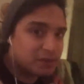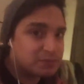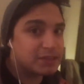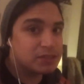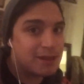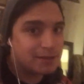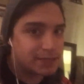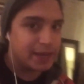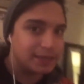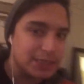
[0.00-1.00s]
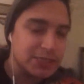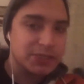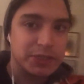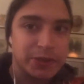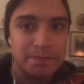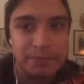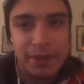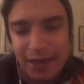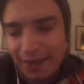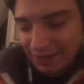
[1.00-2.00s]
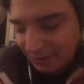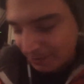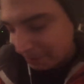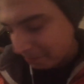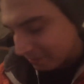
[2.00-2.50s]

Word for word: spice latte at least. So, anyway,